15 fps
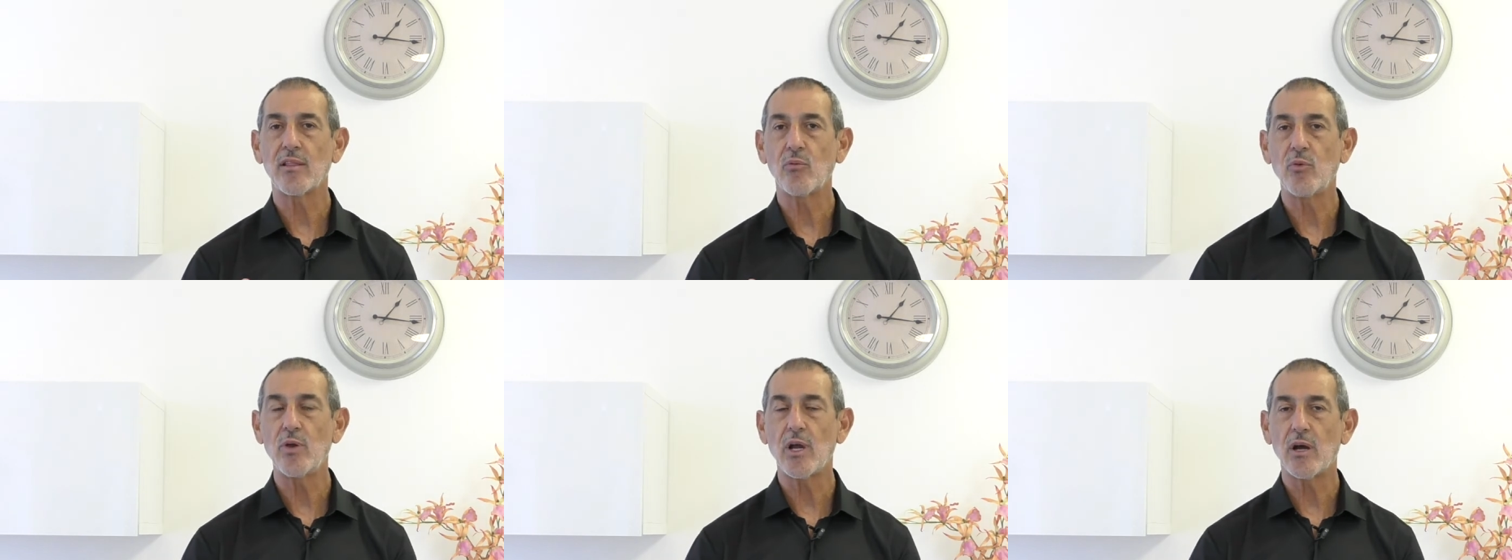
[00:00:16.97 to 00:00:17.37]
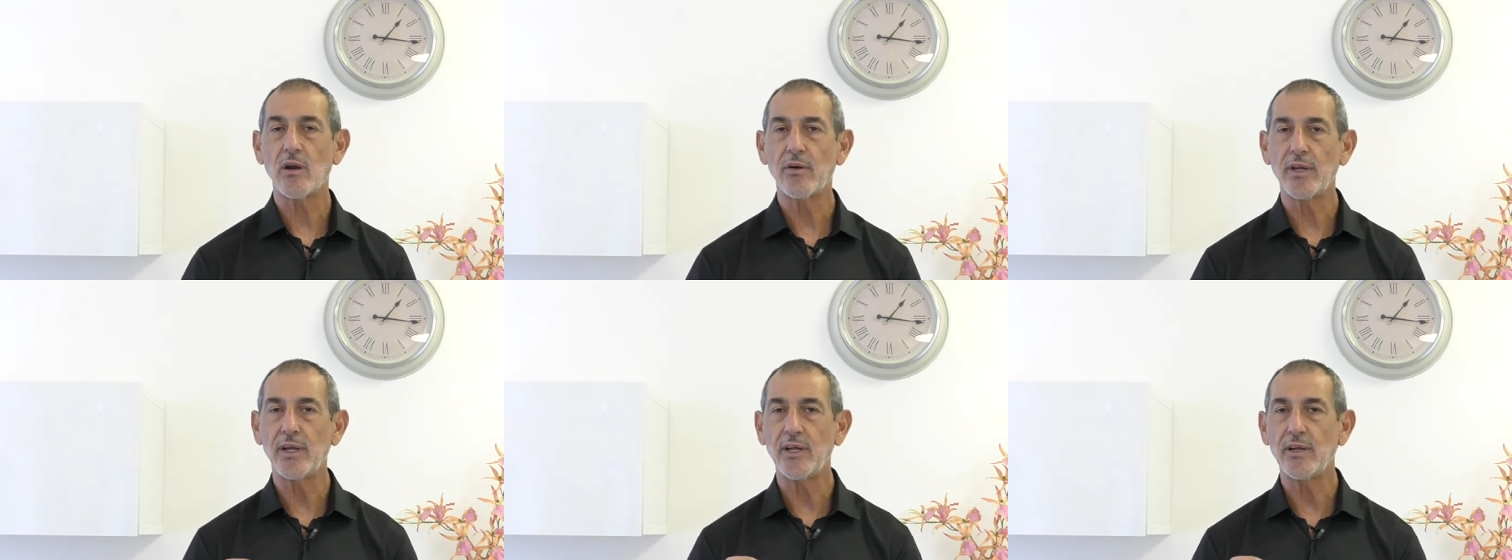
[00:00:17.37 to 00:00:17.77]
We
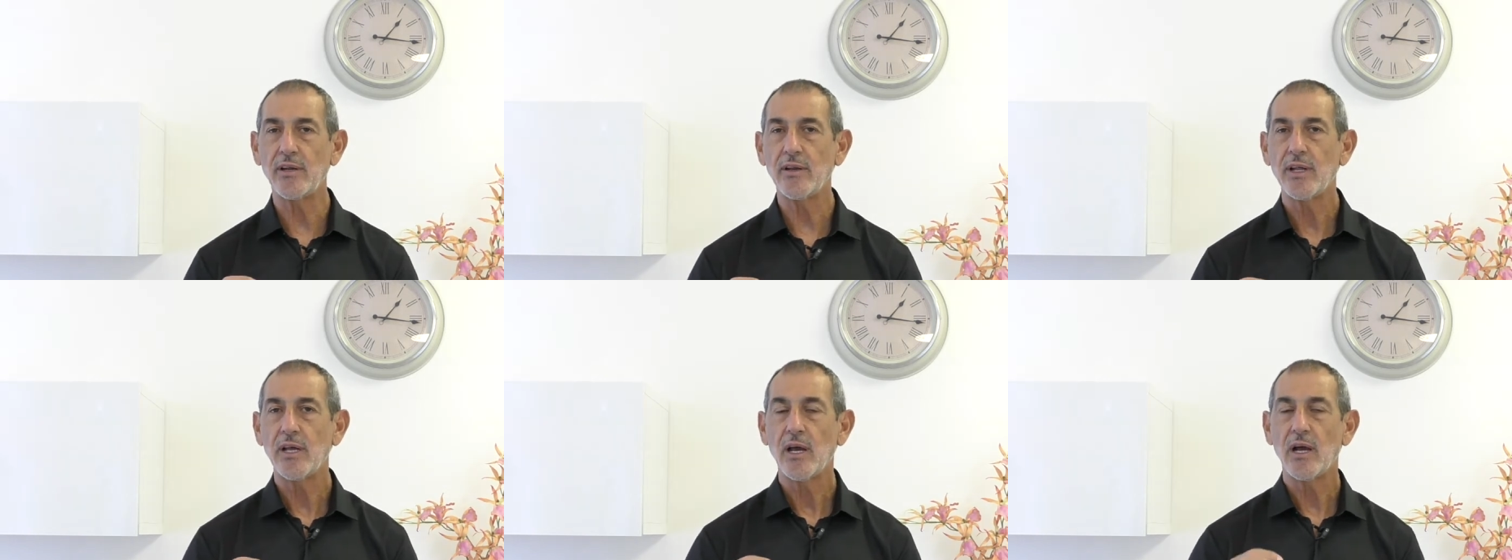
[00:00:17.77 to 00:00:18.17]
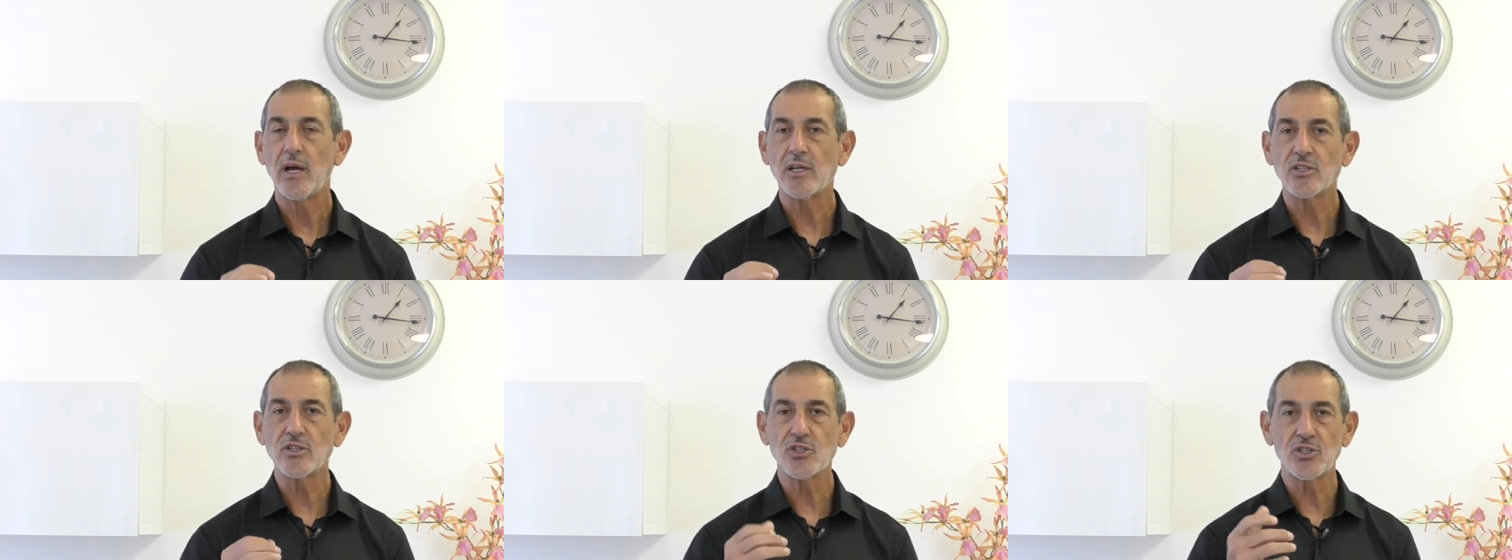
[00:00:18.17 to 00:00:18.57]
are in
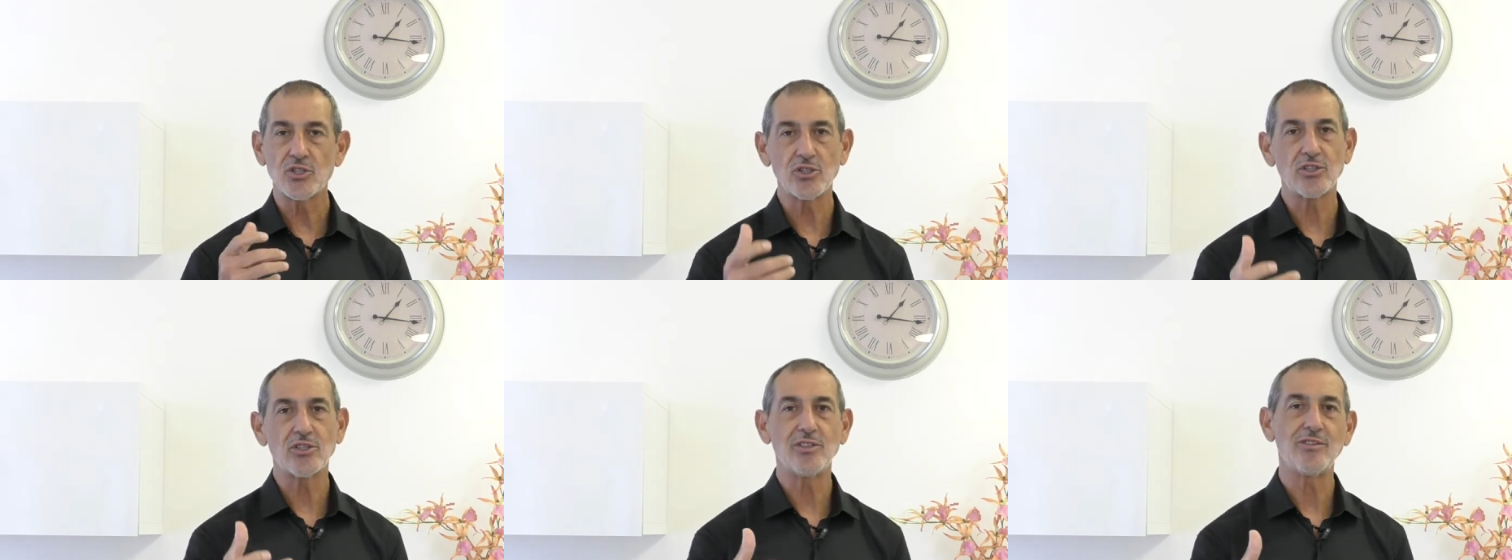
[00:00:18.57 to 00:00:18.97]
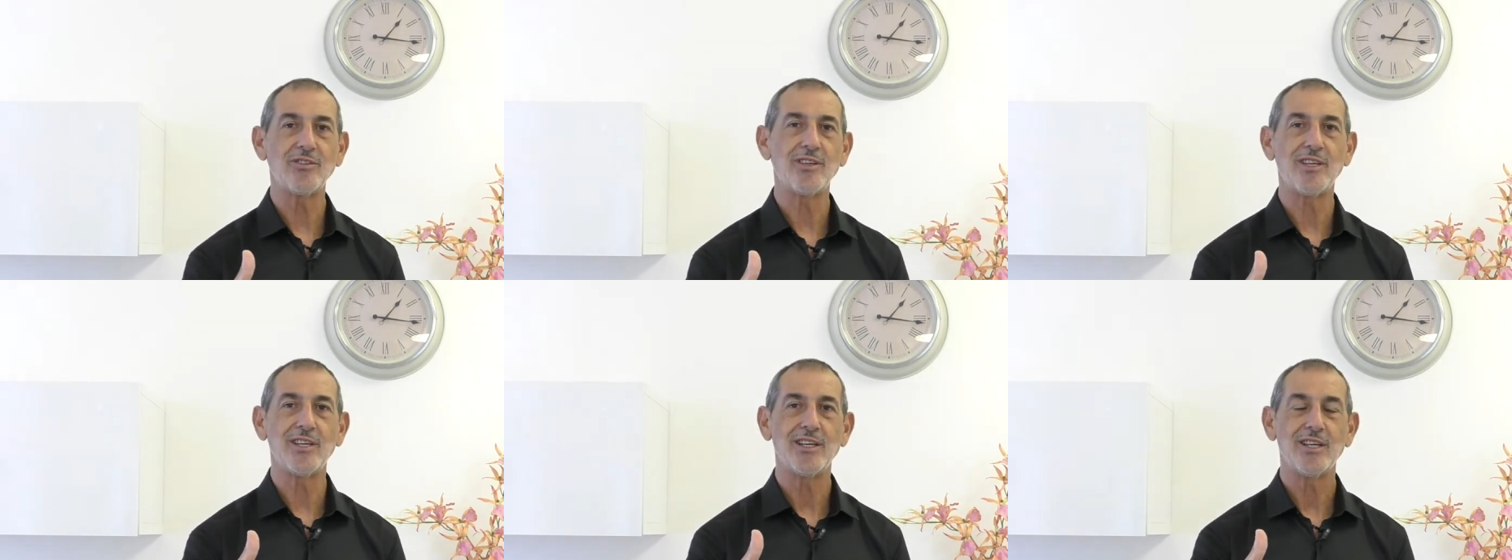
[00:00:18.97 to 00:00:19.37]

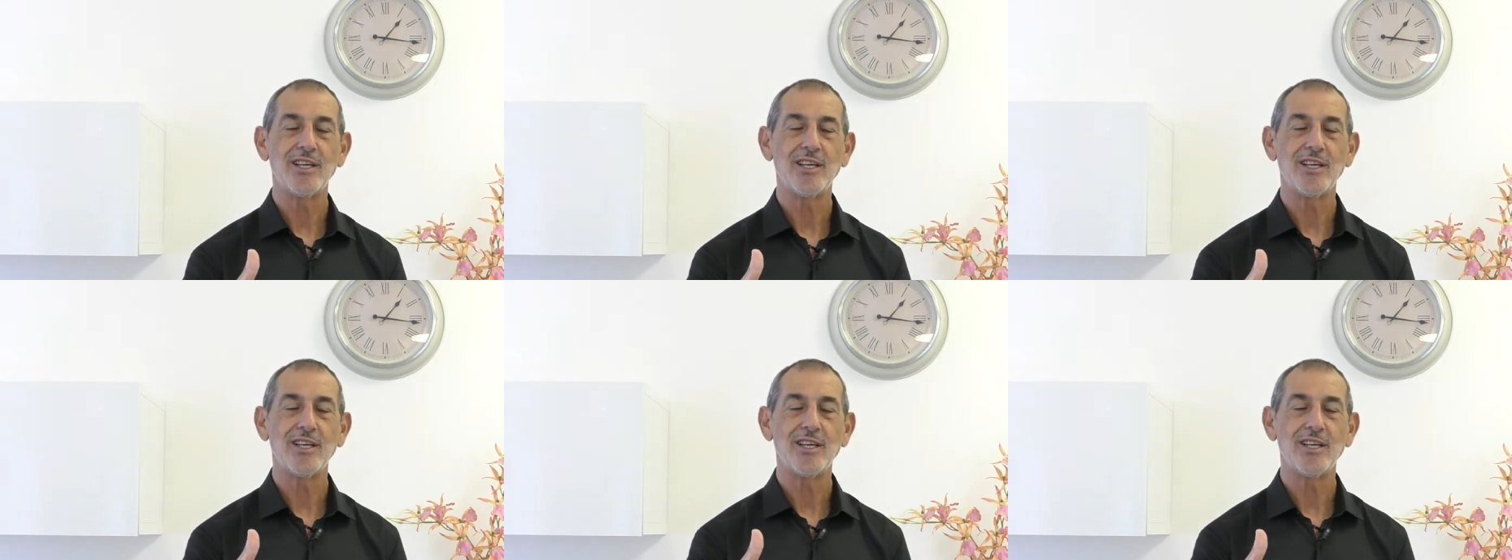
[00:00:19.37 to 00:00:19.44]
uncertainty